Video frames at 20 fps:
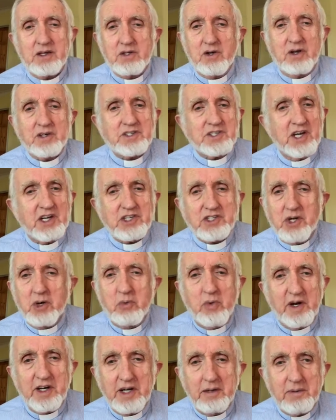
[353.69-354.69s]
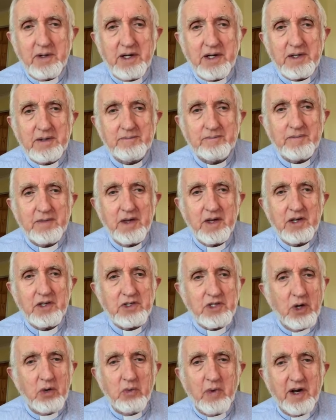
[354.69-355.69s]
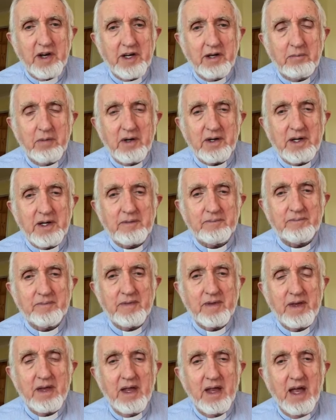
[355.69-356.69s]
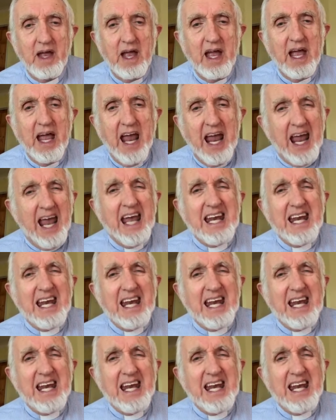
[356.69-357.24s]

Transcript: God says, don't worry about it. Don't worry about it.